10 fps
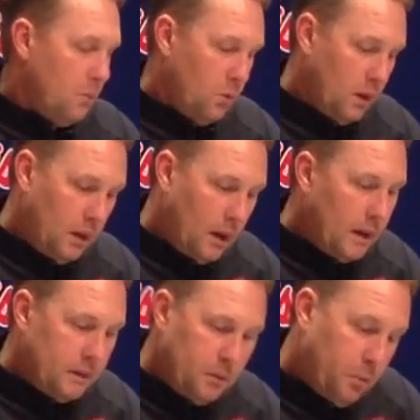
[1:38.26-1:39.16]
really
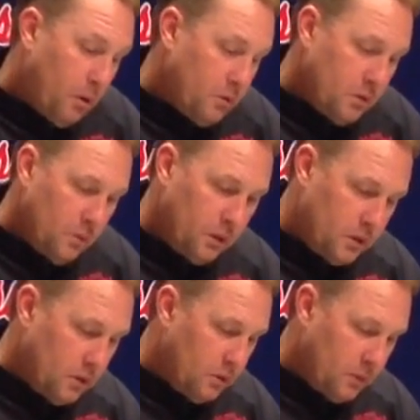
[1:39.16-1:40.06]
like the approach that we
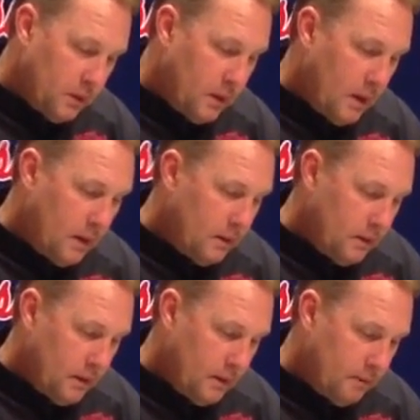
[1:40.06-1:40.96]
took with that,
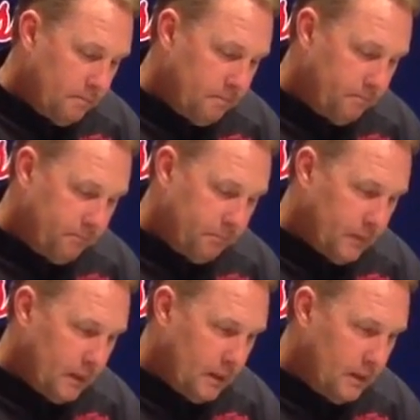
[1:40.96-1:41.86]

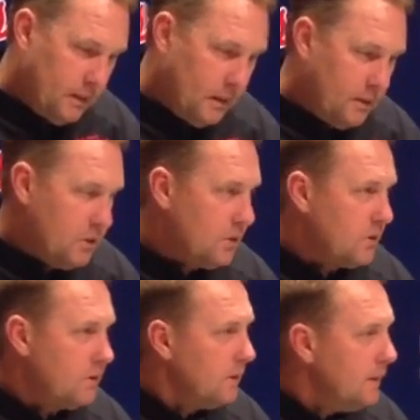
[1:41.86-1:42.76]
and
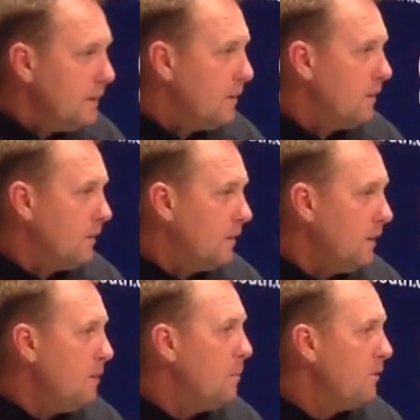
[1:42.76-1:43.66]
just the
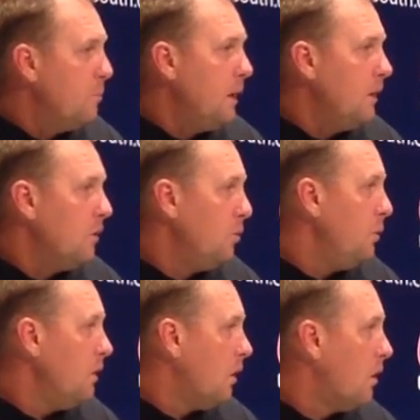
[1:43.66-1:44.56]
theme of being who
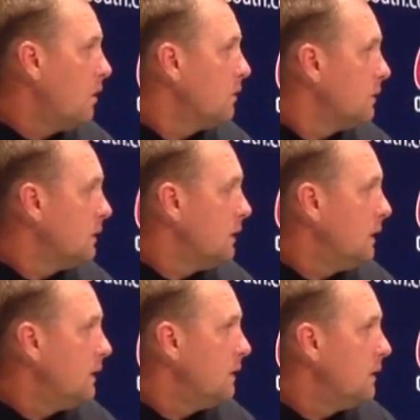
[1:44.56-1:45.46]
we are,
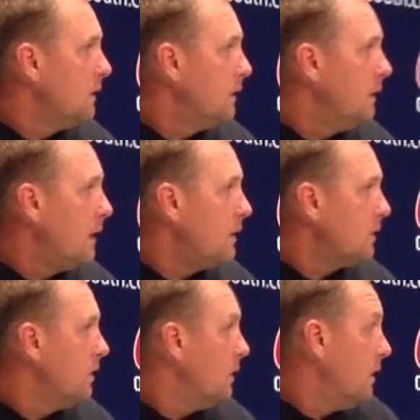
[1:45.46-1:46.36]
and that's
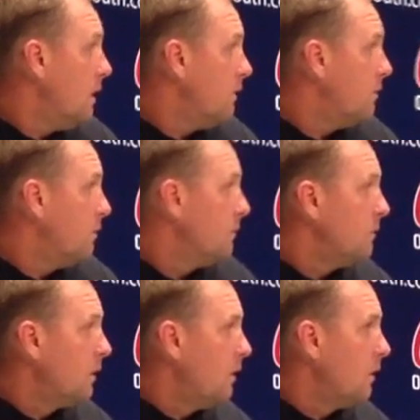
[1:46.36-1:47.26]
good enough,
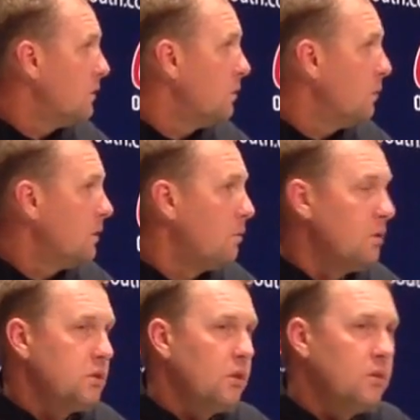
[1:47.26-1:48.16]
regardless of what the
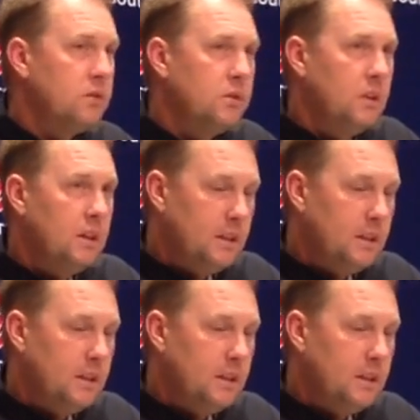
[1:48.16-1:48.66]
results